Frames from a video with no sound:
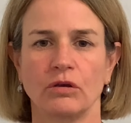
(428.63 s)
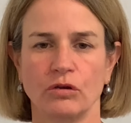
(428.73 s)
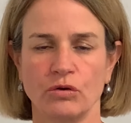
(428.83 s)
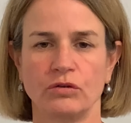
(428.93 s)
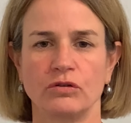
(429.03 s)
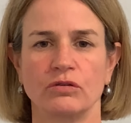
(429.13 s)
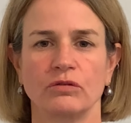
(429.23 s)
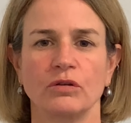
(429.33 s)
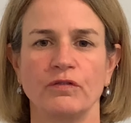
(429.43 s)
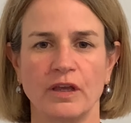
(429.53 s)
Good,
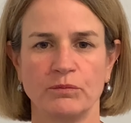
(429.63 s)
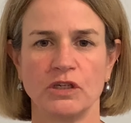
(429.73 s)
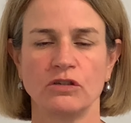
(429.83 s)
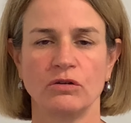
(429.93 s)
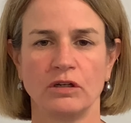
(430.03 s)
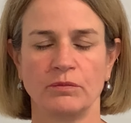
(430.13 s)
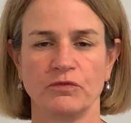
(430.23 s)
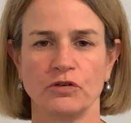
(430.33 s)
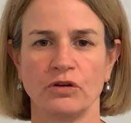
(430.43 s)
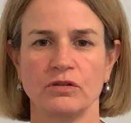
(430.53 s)
you've emptied your
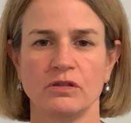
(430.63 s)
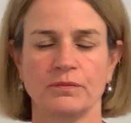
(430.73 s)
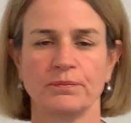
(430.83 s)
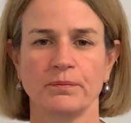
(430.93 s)
lymph nodes.